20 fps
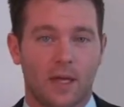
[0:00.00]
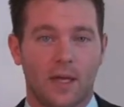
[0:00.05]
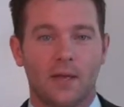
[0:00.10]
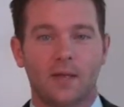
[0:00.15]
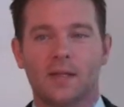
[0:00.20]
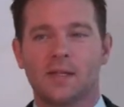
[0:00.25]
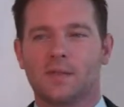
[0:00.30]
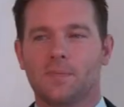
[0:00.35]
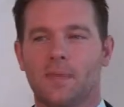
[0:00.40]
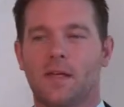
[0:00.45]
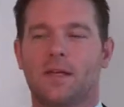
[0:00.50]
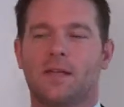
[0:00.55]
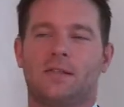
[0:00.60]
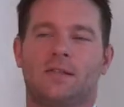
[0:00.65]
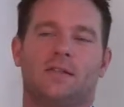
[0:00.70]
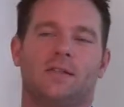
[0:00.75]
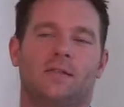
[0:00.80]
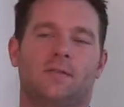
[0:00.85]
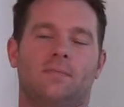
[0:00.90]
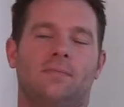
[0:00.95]
And this
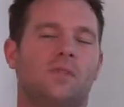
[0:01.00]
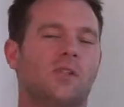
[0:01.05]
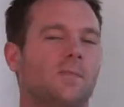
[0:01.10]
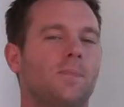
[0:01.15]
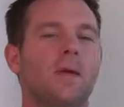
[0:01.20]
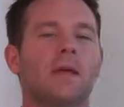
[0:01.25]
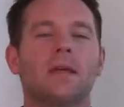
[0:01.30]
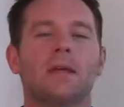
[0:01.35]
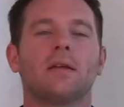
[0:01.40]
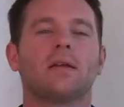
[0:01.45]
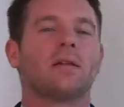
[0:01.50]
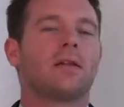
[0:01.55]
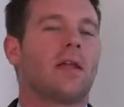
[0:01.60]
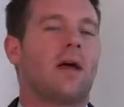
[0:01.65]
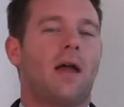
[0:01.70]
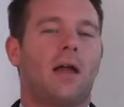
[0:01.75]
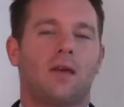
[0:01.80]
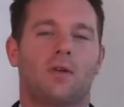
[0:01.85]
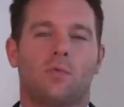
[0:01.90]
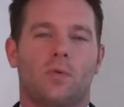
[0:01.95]
means to speak in
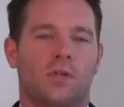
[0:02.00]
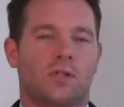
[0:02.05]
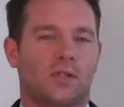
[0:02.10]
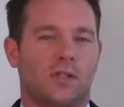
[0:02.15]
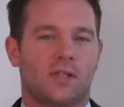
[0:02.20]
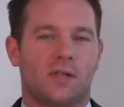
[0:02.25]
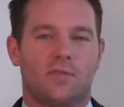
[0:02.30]
language